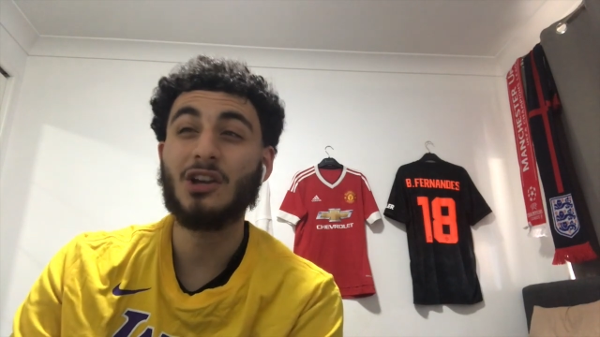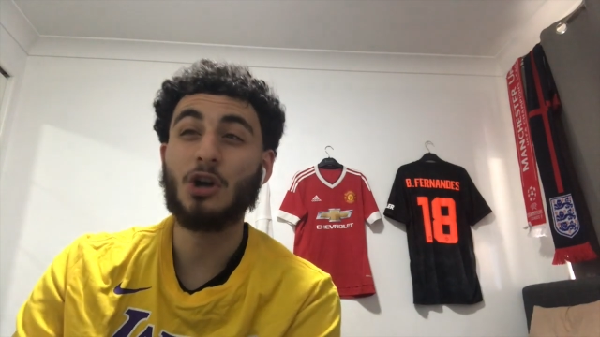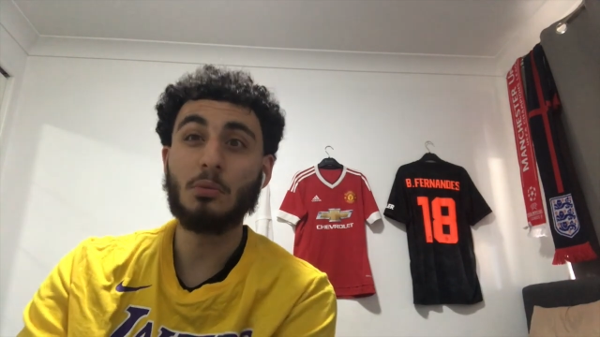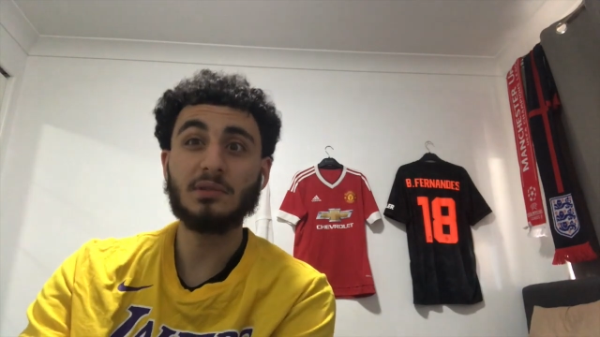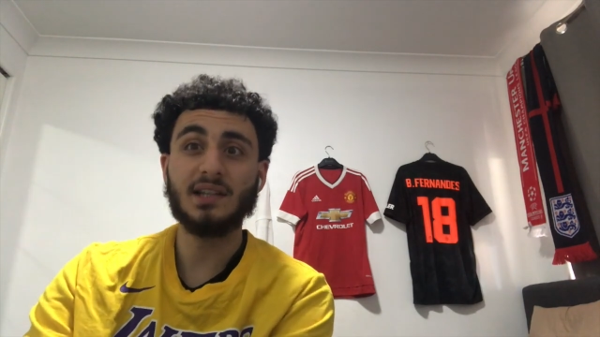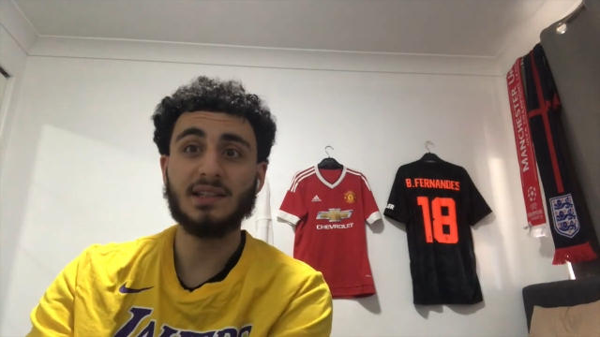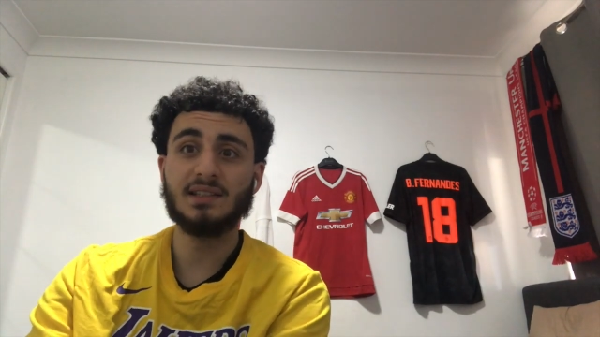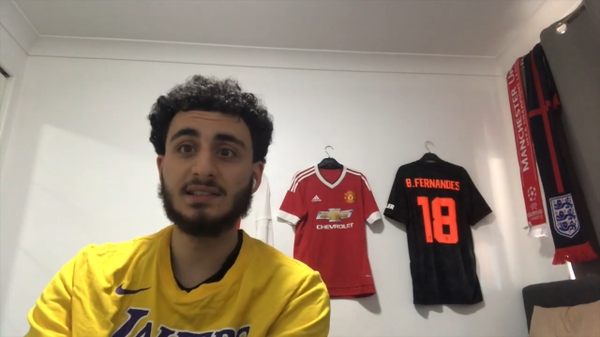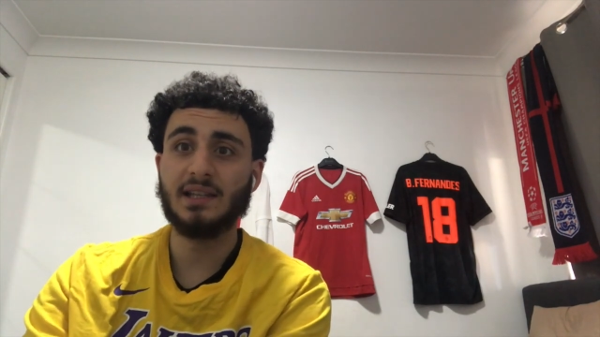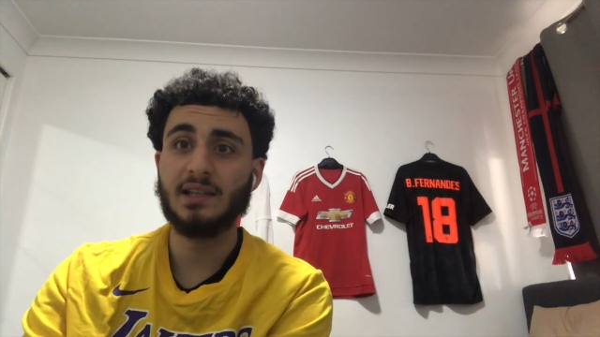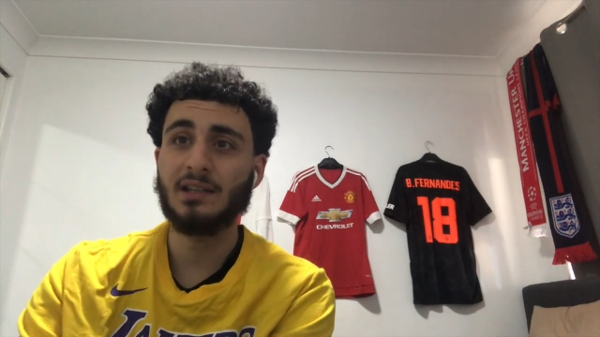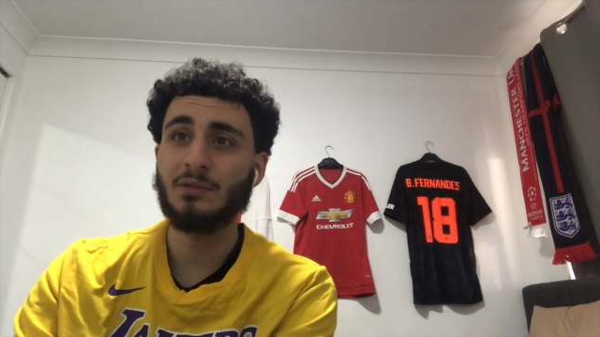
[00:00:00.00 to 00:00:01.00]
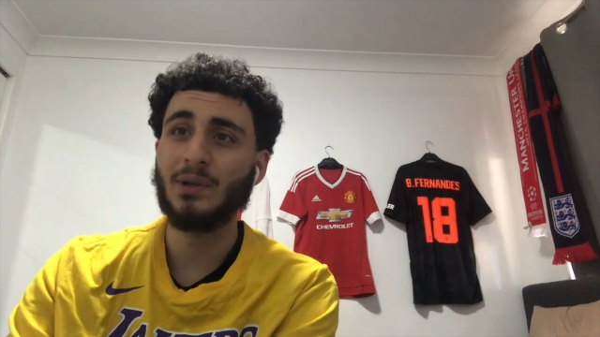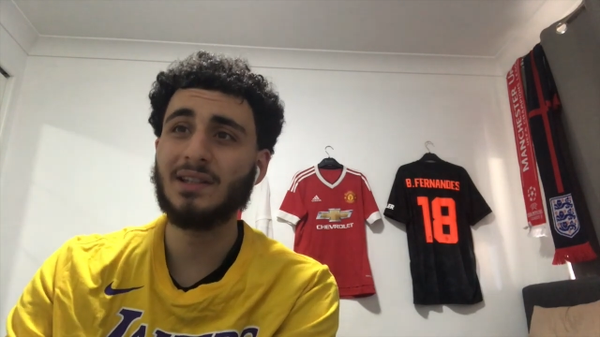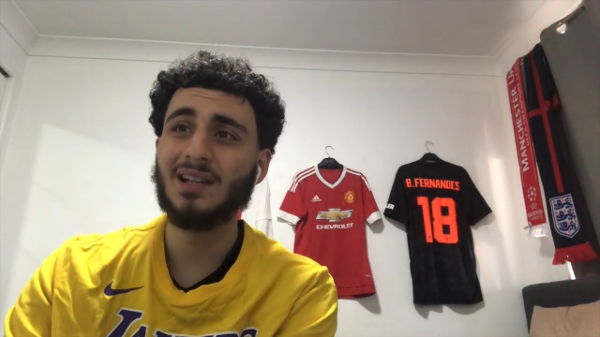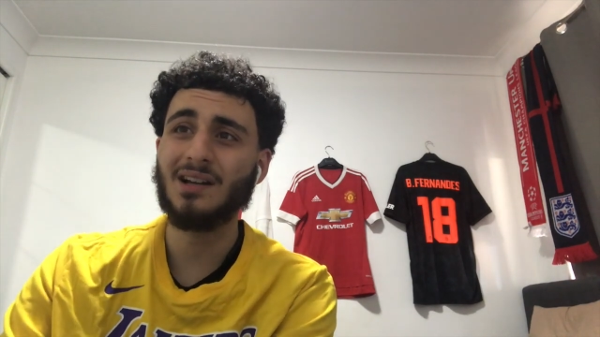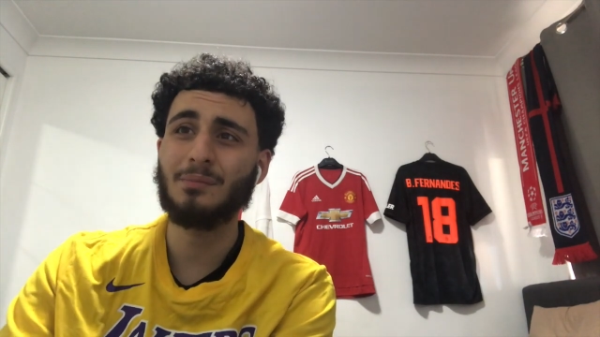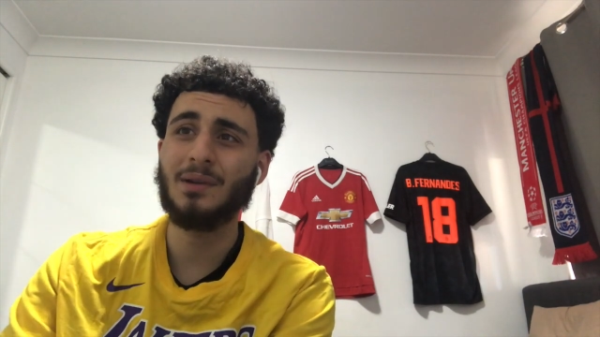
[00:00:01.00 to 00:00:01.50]
the commentator say he
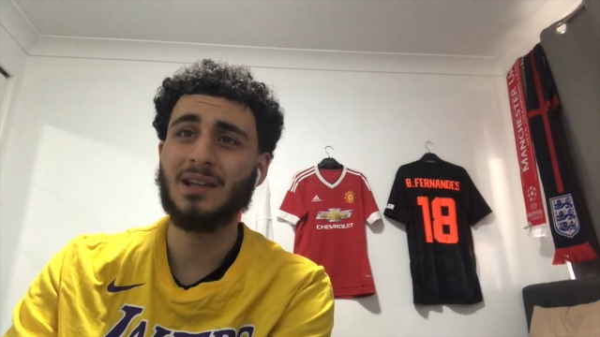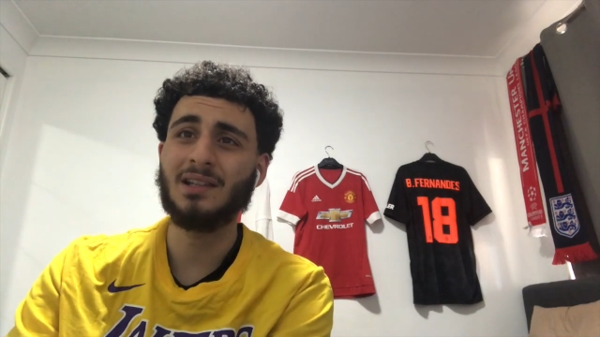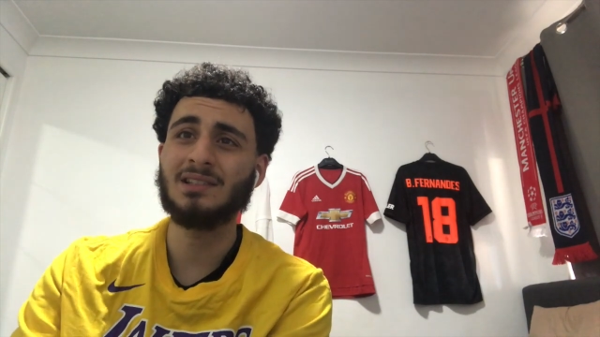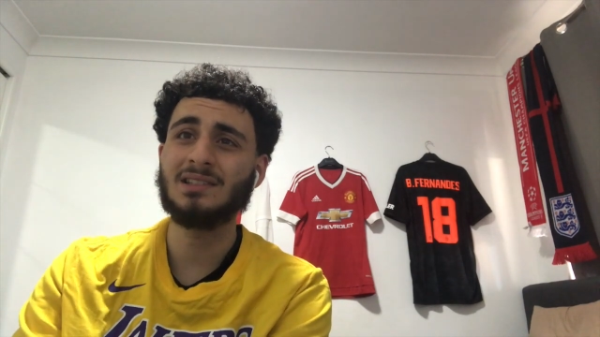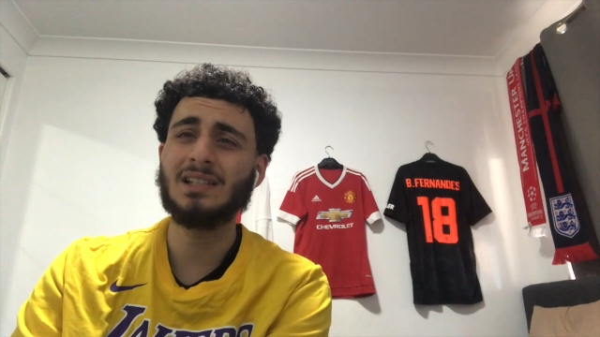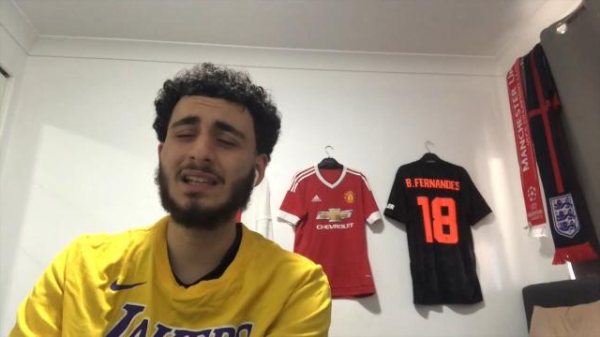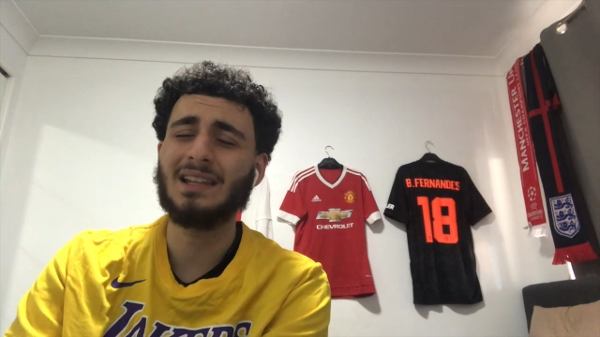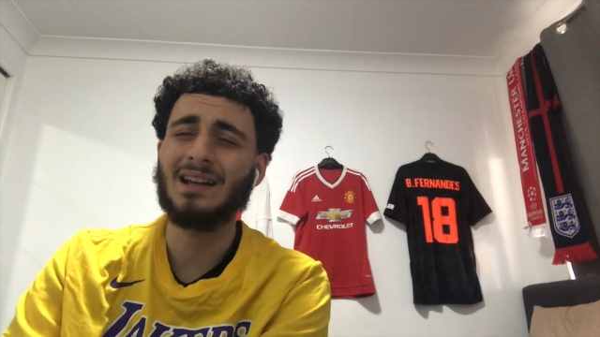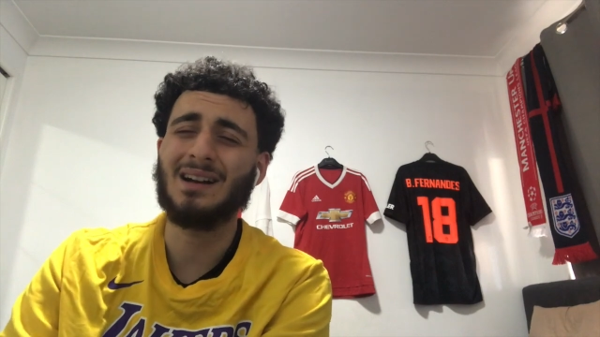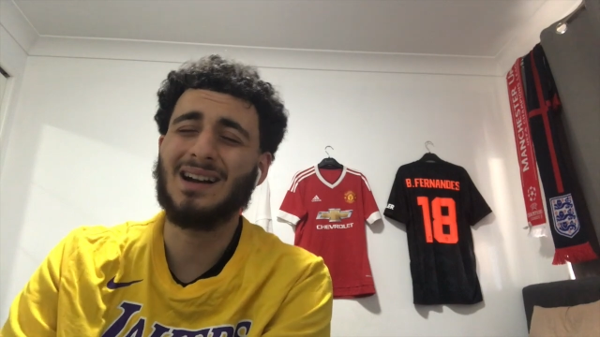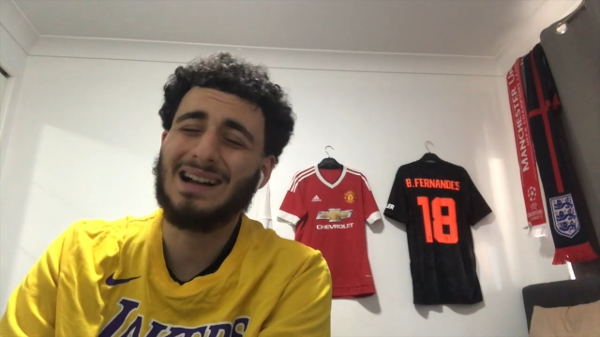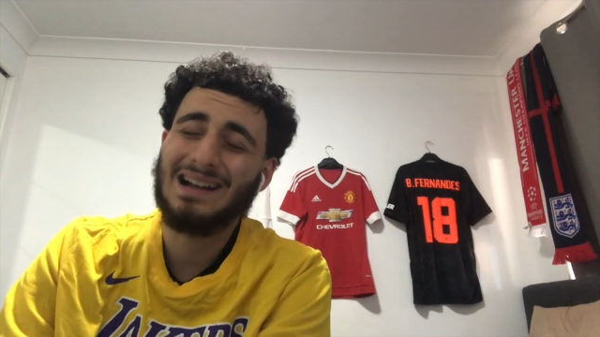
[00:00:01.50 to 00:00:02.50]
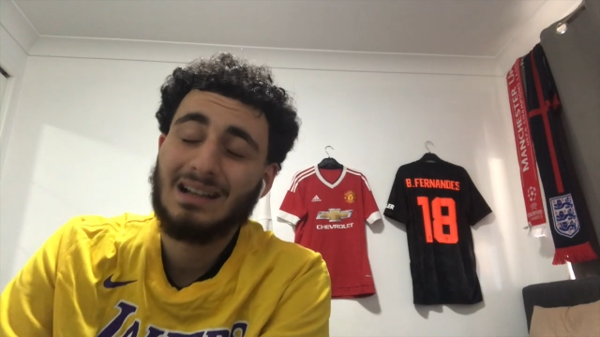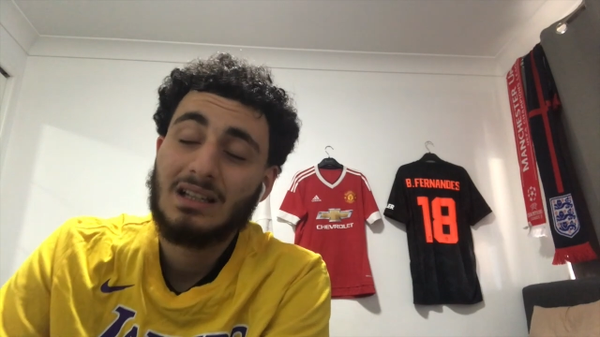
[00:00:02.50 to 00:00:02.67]
went down a bit easy, and I